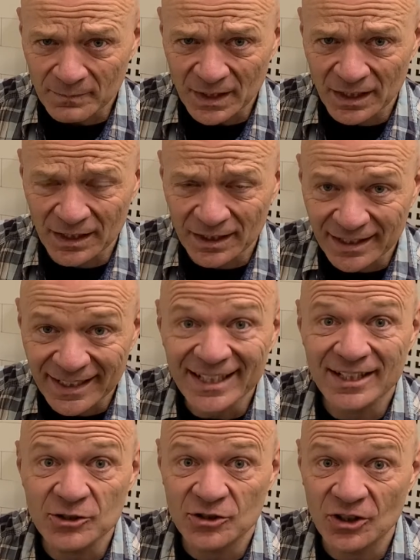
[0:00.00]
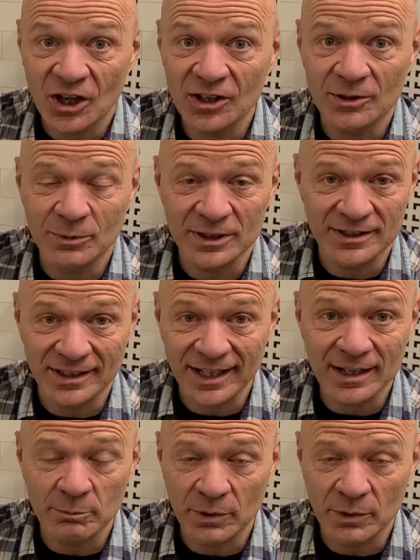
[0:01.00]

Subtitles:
get it solid once again.